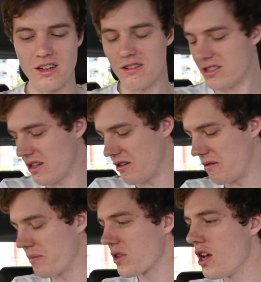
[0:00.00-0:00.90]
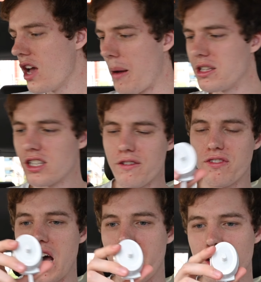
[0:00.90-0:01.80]
So, I mean, so
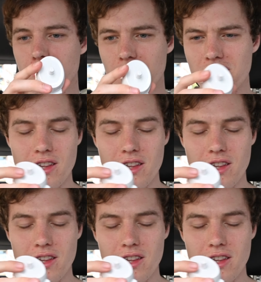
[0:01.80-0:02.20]
far that just